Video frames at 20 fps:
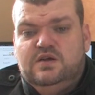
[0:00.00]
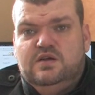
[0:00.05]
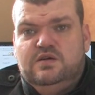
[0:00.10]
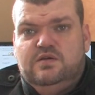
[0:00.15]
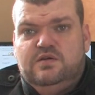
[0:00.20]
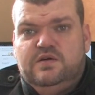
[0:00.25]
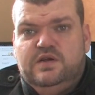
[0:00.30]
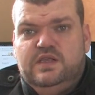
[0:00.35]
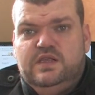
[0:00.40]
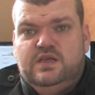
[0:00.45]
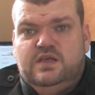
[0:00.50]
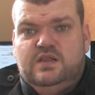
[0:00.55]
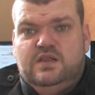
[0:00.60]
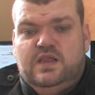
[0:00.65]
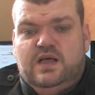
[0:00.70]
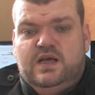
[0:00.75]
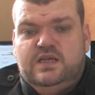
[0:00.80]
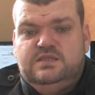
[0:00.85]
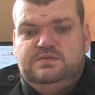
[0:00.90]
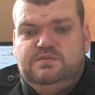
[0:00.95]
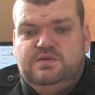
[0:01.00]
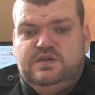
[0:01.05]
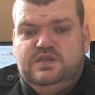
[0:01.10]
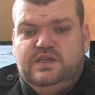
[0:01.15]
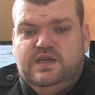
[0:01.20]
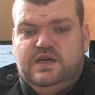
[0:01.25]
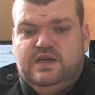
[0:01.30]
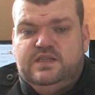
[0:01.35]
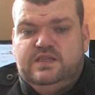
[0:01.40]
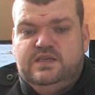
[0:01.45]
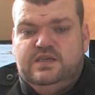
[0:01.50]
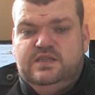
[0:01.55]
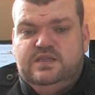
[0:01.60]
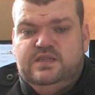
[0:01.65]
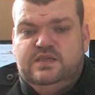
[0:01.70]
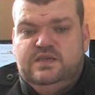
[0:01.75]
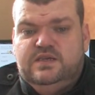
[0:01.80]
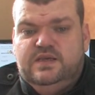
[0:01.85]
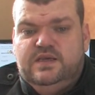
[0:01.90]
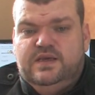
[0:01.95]
Gorilla Glass
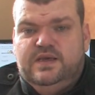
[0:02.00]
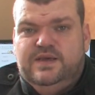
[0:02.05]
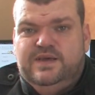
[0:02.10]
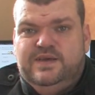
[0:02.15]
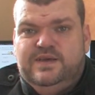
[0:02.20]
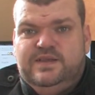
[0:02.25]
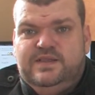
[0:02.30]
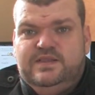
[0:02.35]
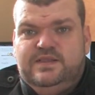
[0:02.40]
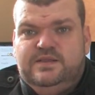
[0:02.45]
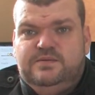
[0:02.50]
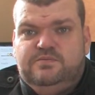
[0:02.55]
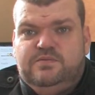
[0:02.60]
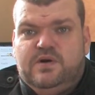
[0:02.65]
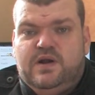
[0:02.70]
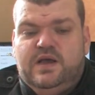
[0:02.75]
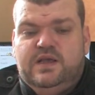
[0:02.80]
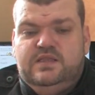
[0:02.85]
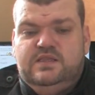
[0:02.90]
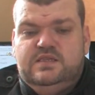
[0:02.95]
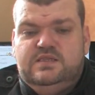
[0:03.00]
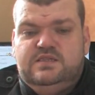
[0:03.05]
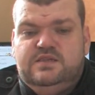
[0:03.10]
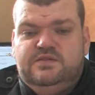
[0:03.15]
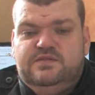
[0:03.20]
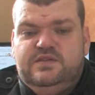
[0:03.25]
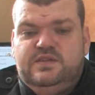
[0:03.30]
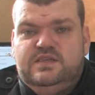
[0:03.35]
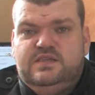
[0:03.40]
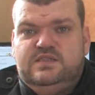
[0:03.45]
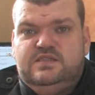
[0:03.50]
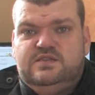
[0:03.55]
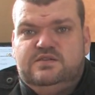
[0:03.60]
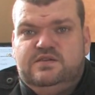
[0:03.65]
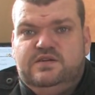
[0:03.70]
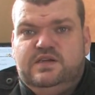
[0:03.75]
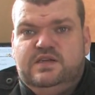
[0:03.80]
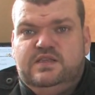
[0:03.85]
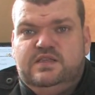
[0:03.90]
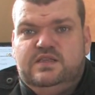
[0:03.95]
protected, and the brightness of this
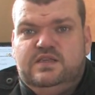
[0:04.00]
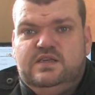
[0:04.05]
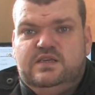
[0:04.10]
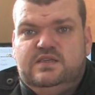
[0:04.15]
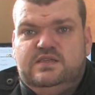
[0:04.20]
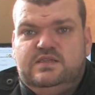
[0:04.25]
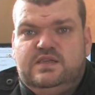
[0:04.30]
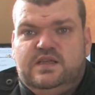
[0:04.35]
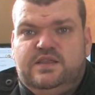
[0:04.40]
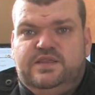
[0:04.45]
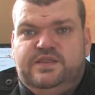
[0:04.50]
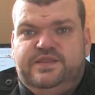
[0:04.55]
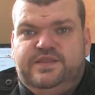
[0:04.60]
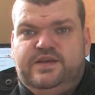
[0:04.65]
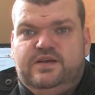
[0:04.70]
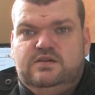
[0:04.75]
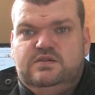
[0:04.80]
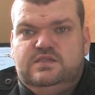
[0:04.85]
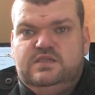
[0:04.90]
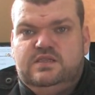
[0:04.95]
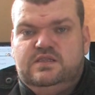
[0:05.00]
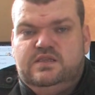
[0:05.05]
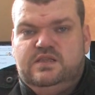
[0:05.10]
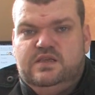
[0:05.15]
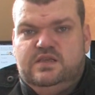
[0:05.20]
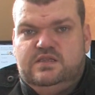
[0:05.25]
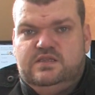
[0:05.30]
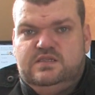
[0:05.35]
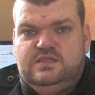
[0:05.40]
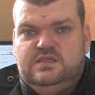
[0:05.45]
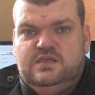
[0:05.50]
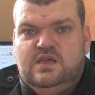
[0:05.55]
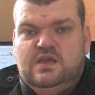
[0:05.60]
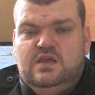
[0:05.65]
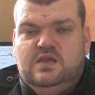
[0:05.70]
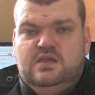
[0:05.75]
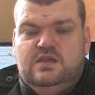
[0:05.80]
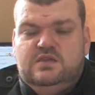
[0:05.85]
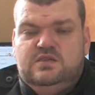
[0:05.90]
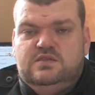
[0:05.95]
screen is 1000 nits.
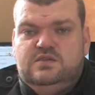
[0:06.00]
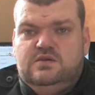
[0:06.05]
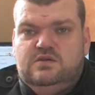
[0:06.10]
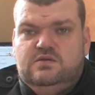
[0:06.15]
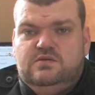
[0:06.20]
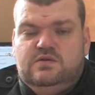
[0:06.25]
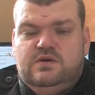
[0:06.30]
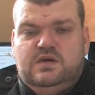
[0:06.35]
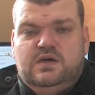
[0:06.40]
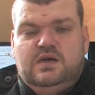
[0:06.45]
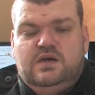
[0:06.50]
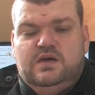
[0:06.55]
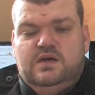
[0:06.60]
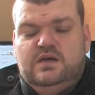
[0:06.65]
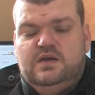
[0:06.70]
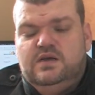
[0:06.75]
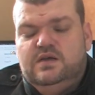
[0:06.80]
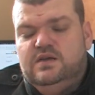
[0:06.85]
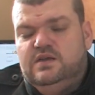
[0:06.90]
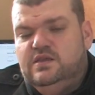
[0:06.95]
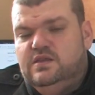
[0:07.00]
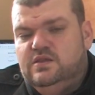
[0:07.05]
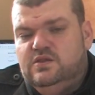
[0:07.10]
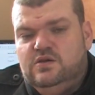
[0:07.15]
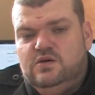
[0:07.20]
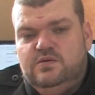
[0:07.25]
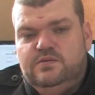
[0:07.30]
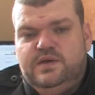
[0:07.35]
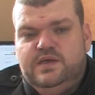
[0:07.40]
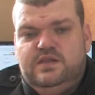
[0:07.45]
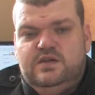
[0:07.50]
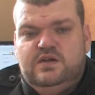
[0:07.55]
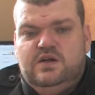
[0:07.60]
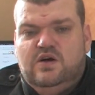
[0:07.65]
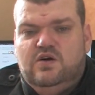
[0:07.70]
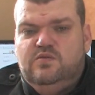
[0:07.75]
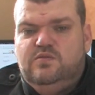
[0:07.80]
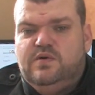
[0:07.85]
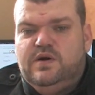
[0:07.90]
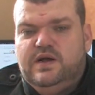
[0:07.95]
So no matter
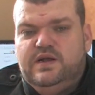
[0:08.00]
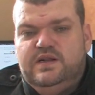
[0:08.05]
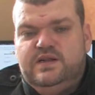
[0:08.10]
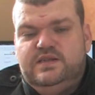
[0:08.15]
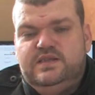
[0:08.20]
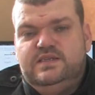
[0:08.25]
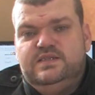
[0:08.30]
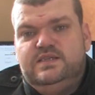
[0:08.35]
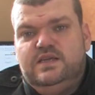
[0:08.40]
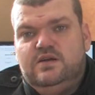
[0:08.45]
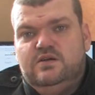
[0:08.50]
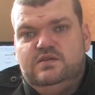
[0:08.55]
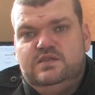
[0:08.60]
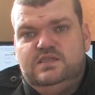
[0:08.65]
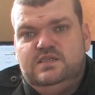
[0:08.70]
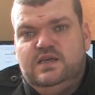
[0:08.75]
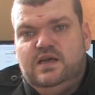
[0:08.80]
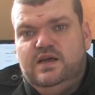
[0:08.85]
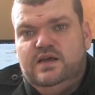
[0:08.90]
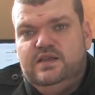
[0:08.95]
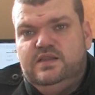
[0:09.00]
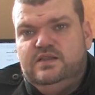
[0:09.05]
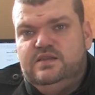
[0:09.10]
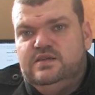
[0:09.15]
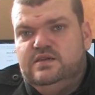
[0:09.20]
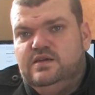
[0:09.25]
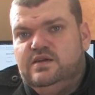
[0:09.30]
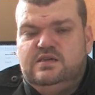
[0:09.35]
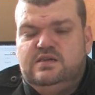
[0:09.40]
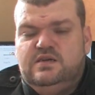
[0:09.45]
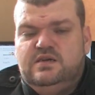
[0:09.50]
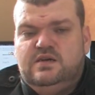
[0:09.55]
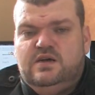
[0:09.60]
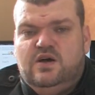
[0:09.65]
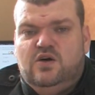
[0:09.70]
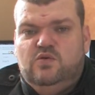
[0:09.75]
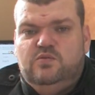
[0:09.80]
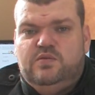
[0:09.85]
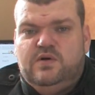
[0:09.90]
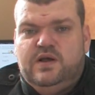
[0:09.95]
how bright it is outside,
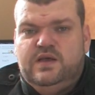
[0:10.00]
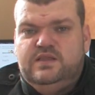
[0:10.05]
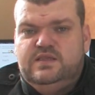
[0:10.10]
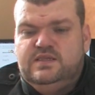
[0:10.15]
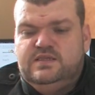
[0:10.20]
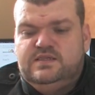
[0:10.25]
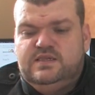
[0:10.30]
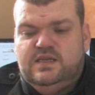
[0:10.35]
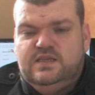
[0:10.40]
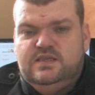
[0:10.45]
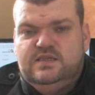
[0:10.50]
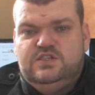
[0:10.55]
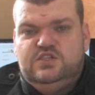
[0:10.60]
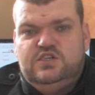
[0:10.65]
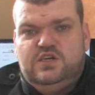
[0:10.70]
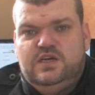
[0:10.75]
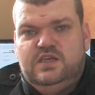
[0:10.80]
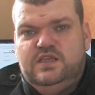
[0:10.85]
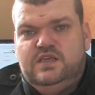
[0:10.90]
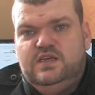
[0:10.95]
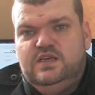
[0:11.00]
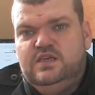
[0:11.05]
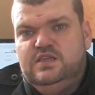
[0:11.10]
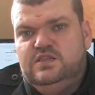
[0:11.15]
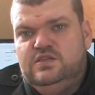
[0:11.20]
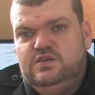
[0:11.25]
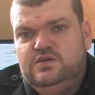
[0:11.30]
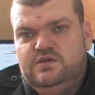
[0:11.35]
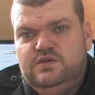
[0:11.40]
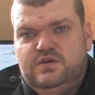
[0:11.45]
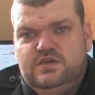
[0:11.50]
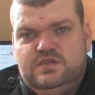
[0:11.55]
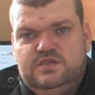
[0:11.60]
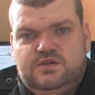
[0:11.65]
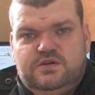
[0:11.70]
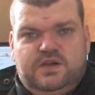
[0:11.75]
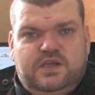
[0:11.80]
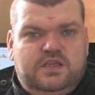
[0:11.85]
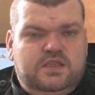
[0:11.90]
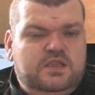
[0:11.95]
how bright the sun is shining into your
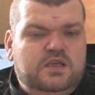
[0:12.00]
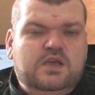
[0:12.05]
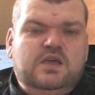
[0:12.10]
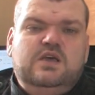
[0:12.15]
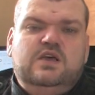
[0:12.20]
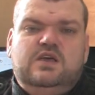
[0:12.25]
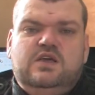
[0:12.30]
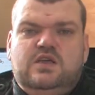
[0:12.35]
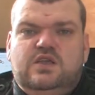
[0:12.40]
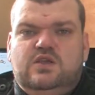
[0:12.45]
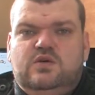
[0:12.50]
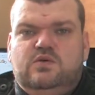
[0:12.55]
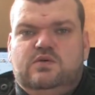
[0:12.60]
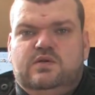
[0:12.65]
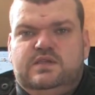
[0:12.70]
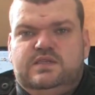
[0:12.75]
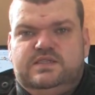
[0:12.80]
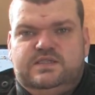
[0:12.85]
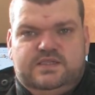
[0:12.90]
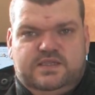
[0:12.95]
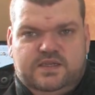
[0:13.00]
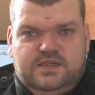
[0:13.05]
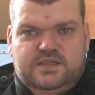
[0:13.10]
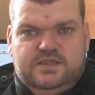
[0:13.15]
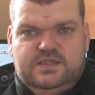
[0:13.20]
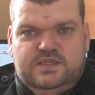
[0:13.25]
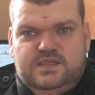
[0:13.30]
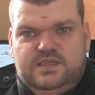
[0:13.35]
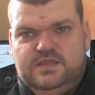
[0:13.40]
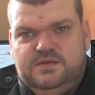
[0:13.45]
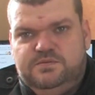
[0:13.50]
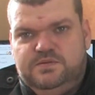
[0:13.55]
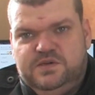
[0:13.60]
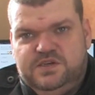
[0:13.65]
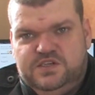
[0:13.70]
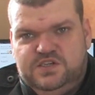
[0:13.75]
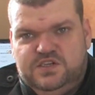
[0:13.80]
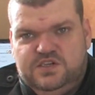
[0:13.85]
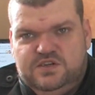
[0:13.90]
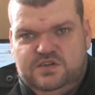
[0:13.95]
screen, you will still see the
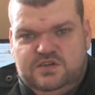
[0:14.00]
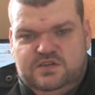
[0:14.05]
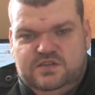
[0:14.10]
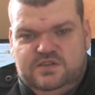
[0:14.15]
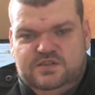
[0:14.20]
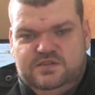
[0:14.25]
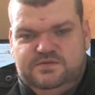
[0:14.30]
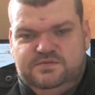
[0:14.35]
picture on.